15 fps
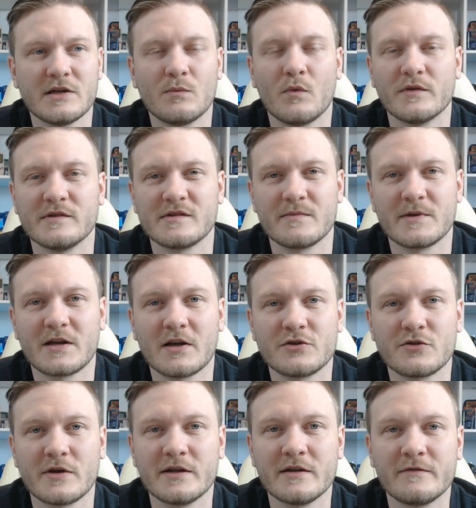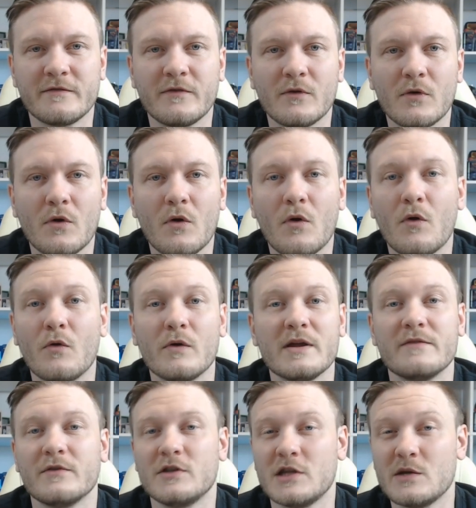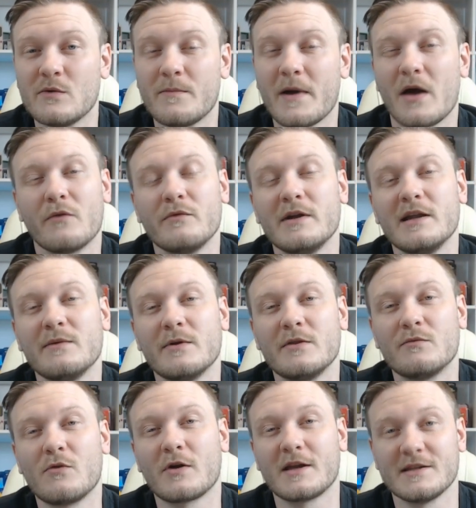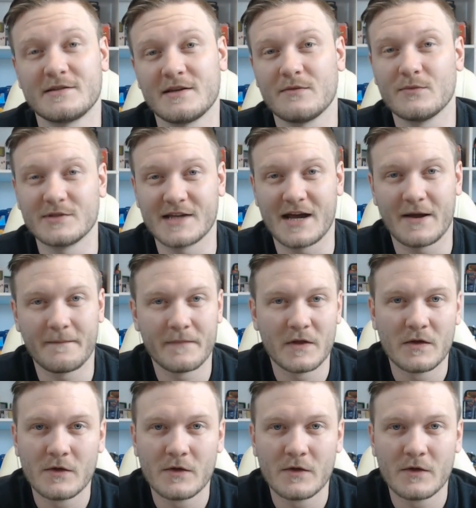It wasn't something I traded for or even knew about really when the Rocket set was out.